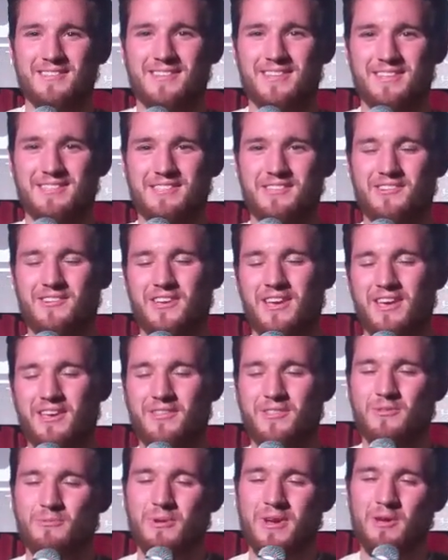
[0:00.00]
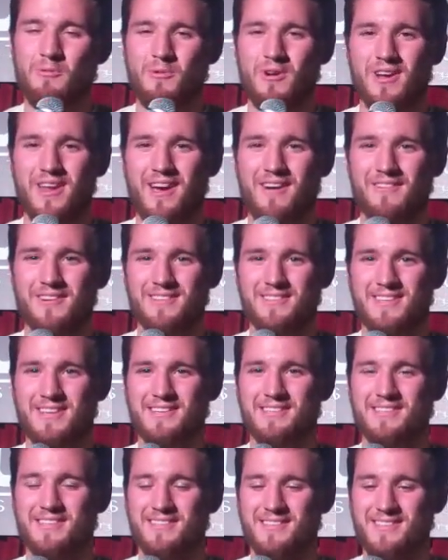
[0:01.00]
Edition will get you 3 one-hour
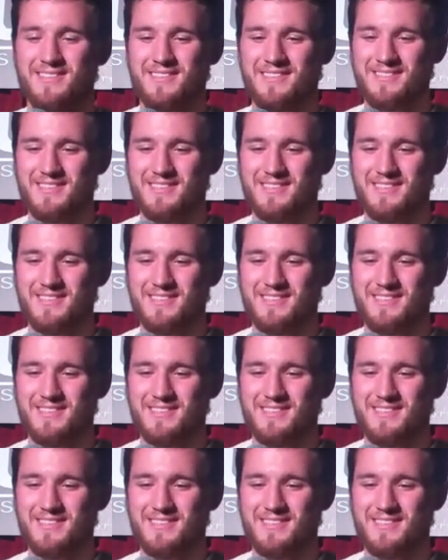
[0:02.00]
sessions.